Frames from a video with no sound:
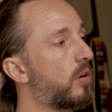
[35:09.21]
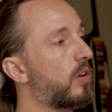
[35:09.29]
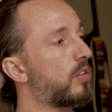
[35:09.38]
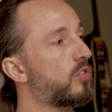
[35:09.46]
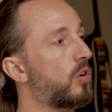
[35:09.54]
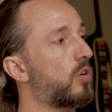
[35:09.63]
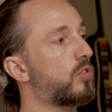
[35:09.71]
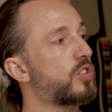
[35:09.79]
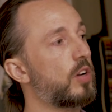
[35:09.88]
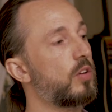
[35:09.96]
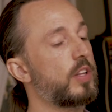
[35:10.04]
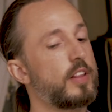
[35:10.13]
Mm-hmm. So
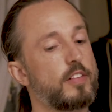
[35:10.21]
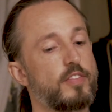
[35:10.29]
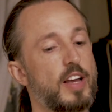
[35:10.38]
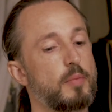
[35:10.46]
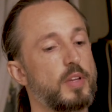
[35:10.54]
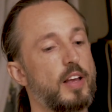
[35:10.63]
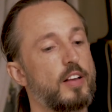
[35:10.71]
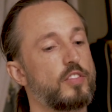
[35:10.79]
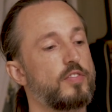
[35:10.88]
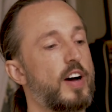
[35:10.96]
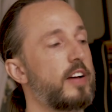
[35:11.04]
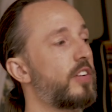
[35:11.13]
generally the family has
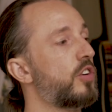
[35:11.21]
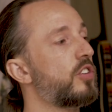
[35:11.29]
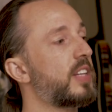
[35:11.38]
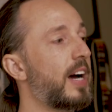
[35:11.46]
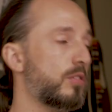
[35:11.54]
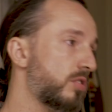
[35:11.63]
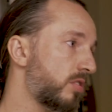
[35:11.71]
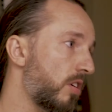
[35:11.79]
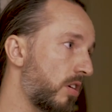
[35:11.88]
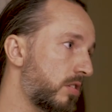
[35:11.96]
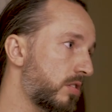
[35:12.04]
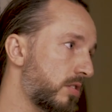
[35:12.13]
five hundred thousand
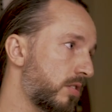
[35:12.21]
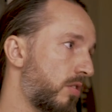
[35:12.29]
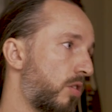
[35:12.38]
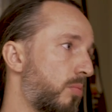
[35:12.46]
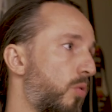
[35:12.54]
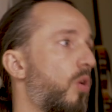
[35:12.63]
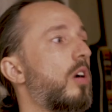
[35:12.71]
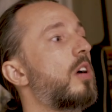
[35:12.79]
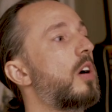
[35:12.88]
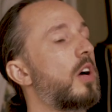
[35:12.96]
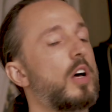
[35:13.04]
dollars or more